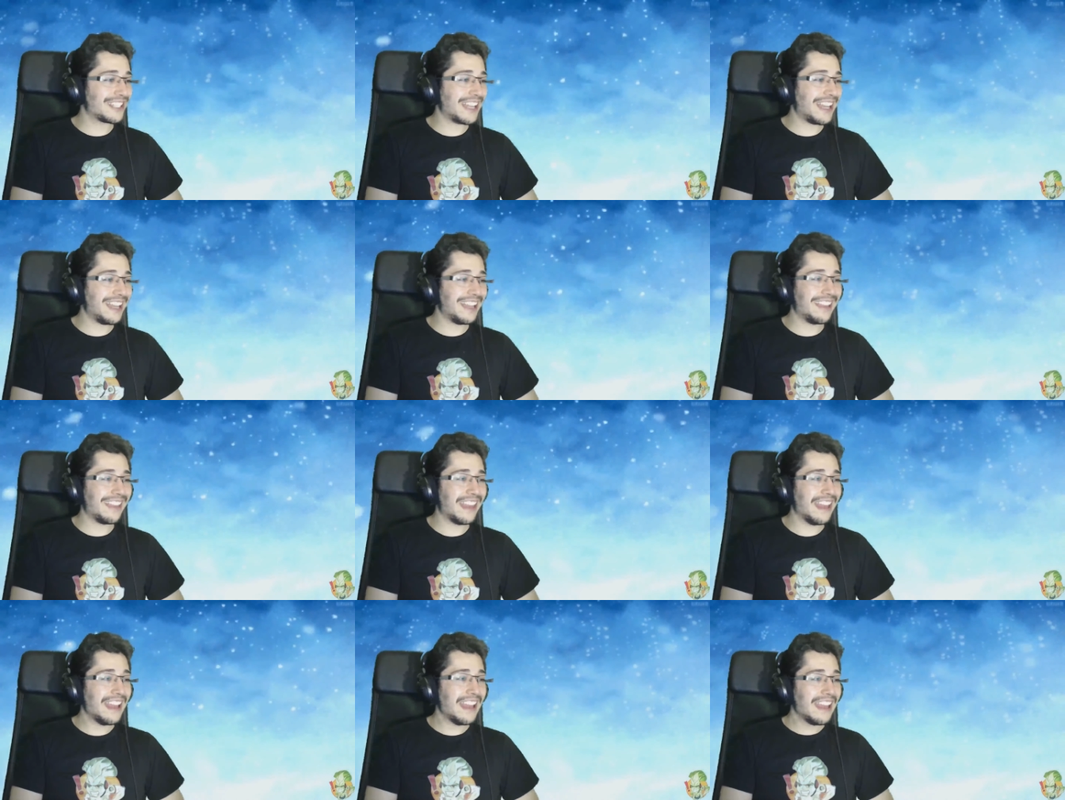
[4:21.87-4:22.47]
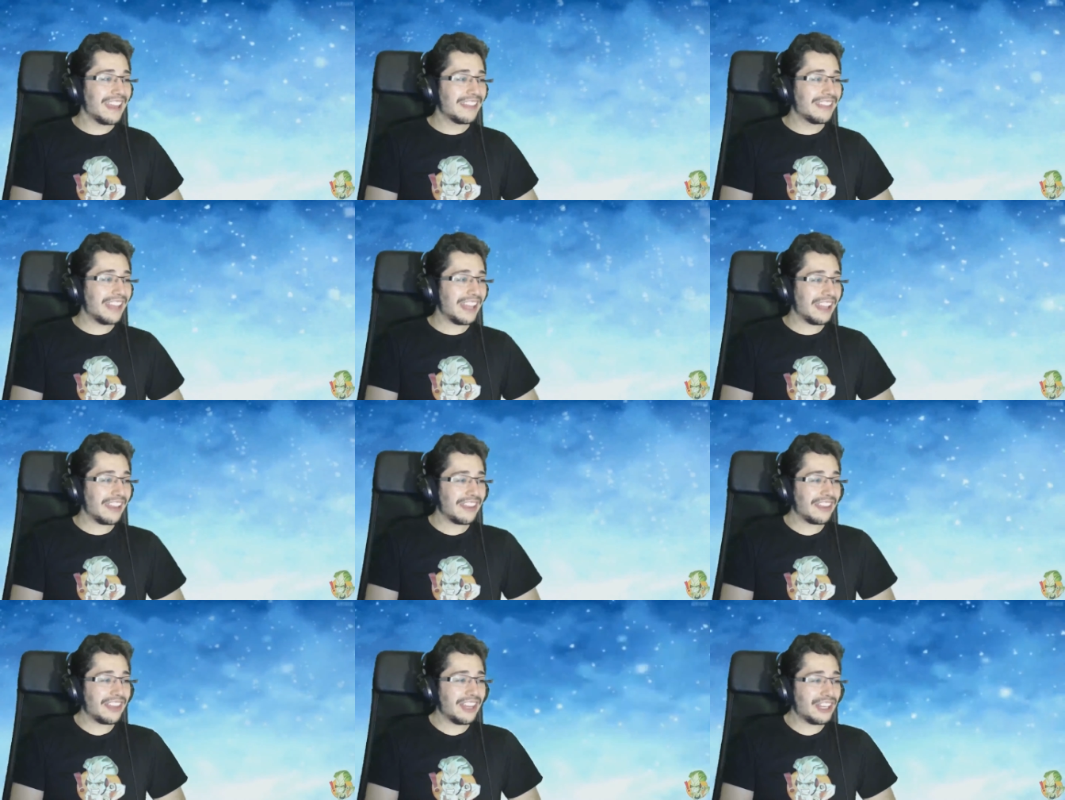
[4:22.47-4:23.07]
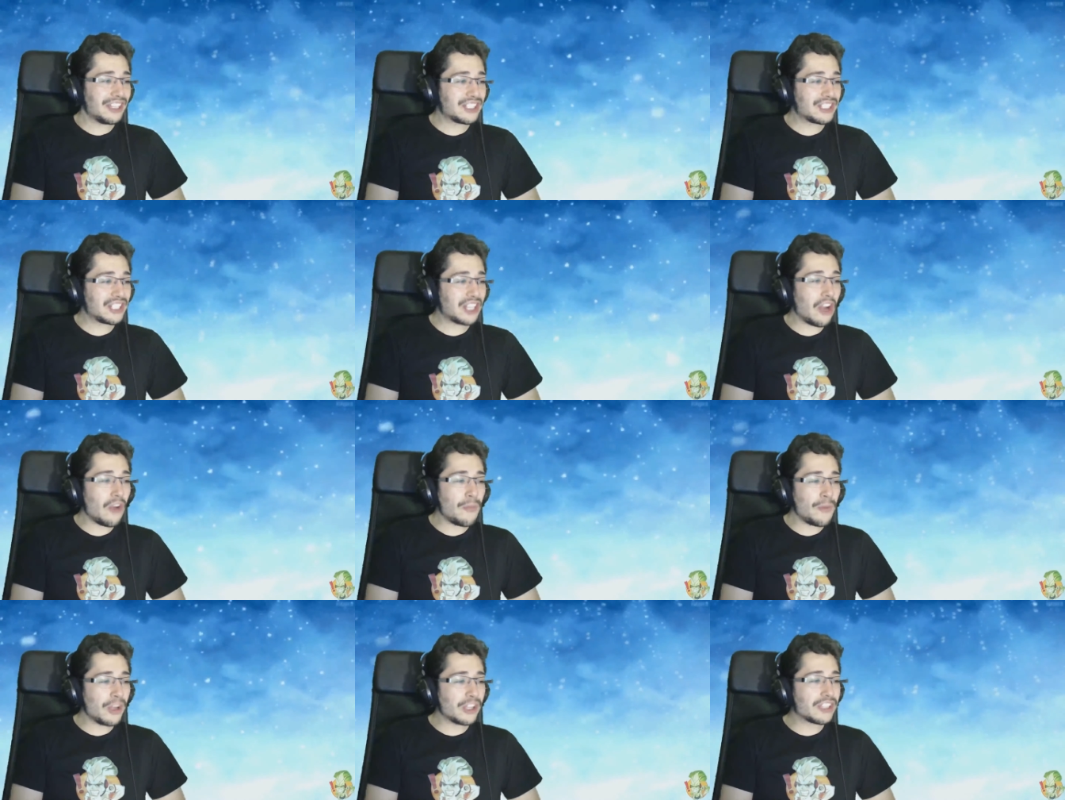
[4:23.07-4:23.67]
They're
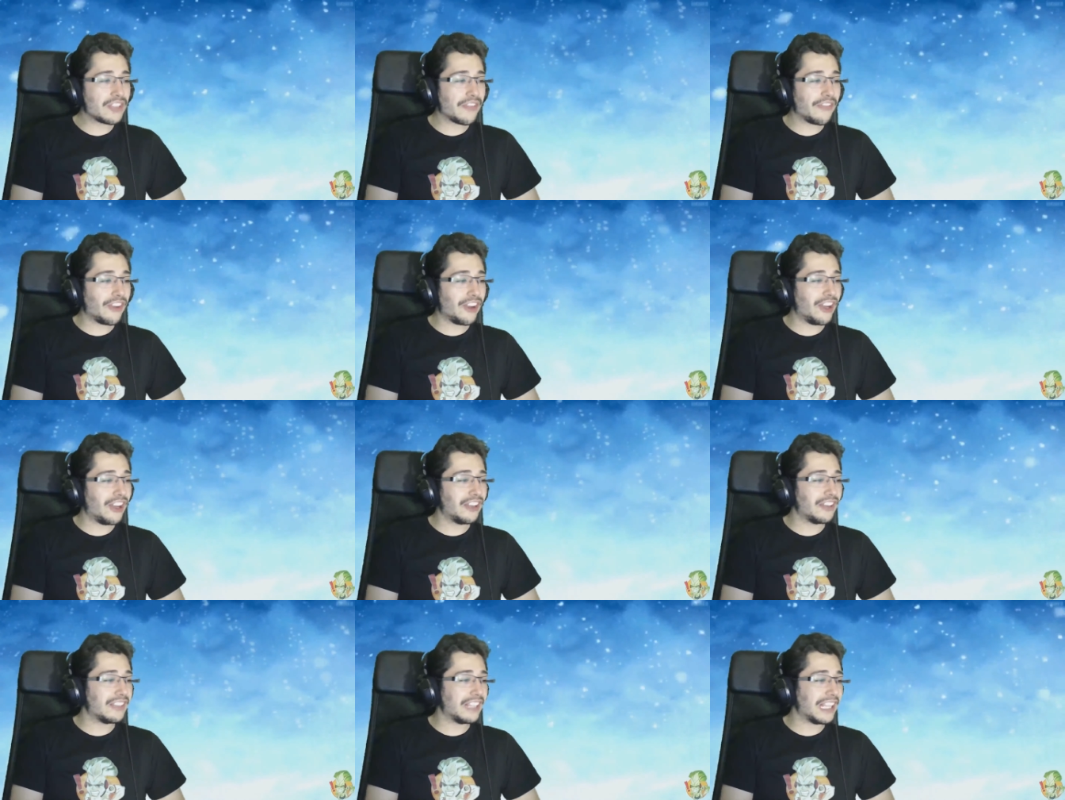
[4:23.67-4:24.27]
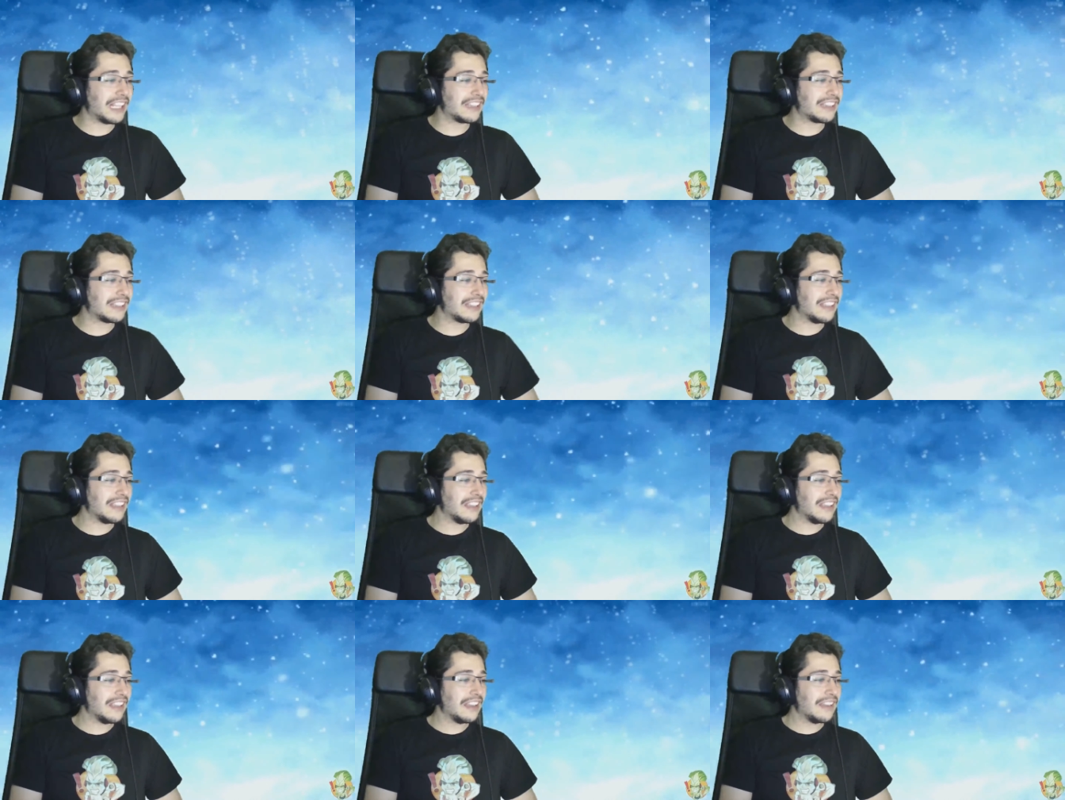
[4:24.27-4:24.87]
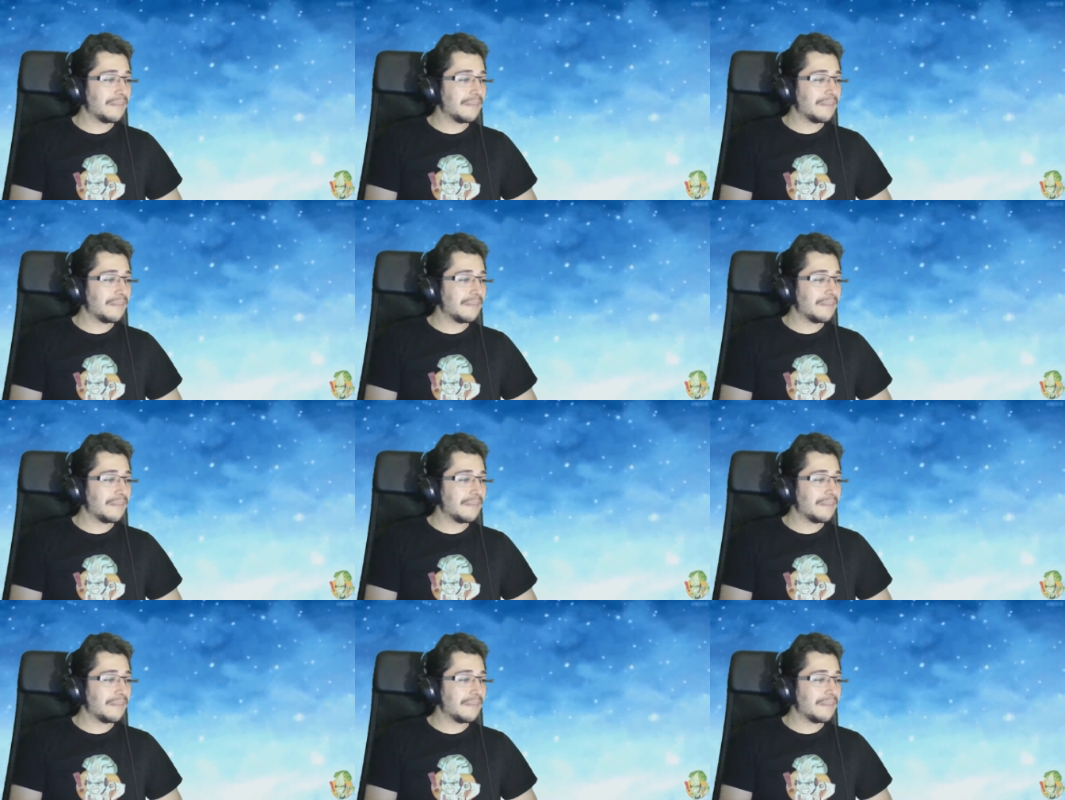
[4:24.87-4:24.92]
so much fun that